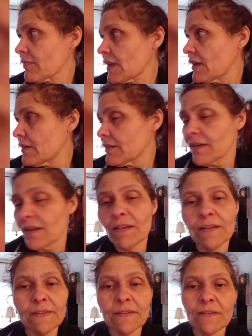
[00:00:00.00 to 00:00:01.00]
He does not
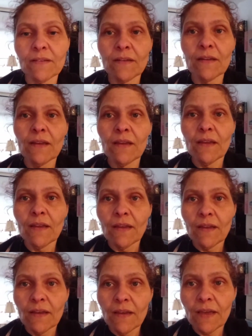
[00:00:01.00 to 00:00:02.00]
listen.
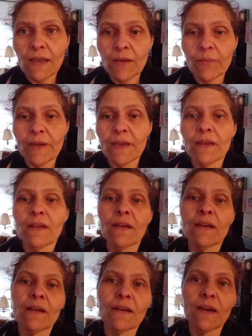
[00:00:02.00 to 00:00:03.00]
Anyway,
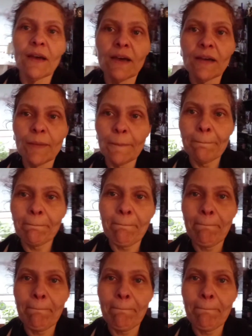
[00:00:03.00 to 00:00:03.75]
um,